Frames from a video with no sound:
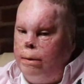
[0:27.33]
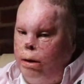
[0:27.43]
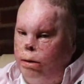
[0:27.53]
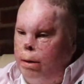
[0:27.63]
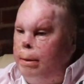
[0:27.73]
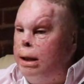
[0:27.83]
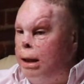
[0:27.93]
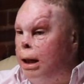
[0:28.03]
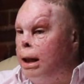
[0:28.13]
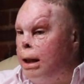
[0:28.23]
So somebody
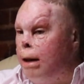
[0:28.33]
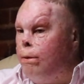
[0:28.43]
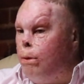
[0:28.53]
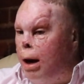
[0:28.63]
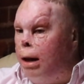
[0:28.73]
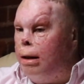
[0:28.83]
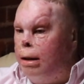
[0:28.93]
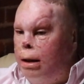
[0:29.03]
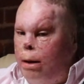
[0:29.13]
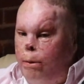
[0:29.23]
sitting at the end of a wire
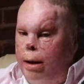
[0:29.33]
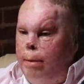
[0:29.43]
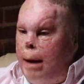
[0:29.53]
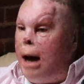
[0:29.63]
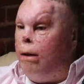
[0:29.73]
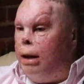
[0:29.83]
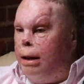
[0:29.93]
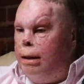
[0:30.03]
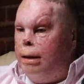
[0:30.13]
with a battery,